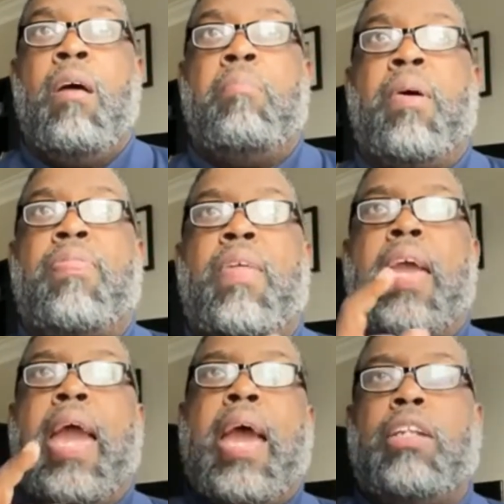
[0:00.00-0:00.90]
but they
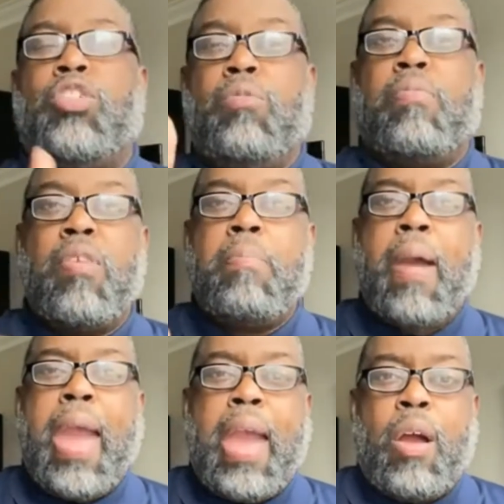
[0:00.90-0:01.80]
had to
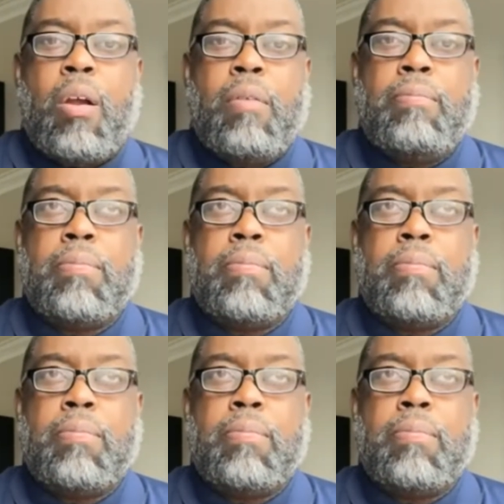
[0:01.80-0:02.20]
prepare.